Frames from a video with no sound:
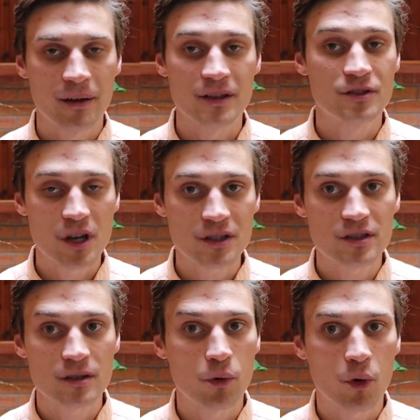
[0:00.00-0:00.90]
is
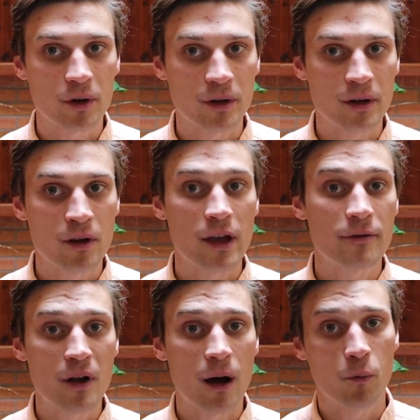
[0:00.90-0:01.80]
just as important,
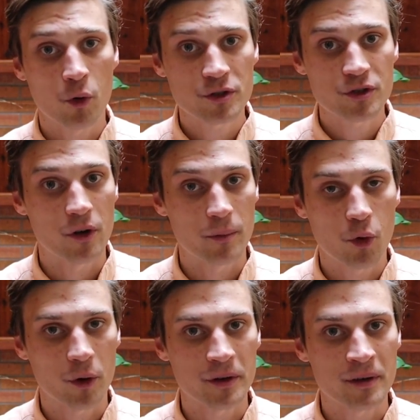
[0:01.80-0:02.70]
if not more so
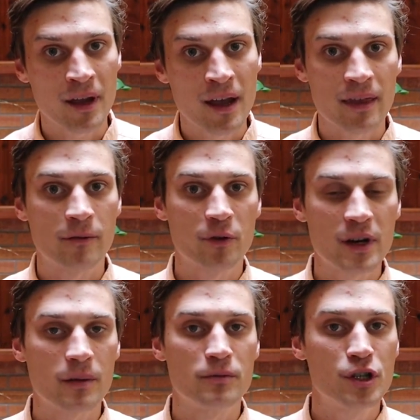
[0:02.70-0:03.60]
important, than
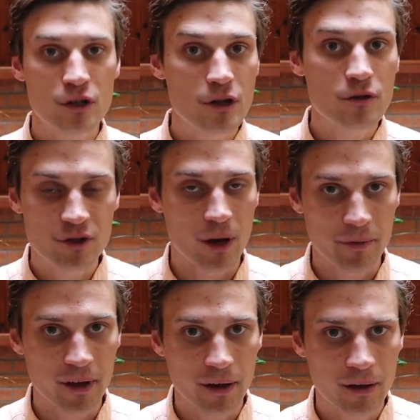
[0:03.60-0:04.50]
freedom to do
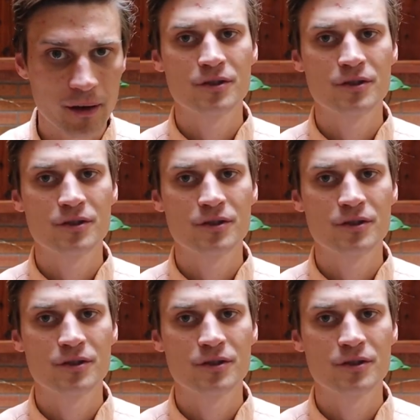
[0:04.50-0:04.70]
something.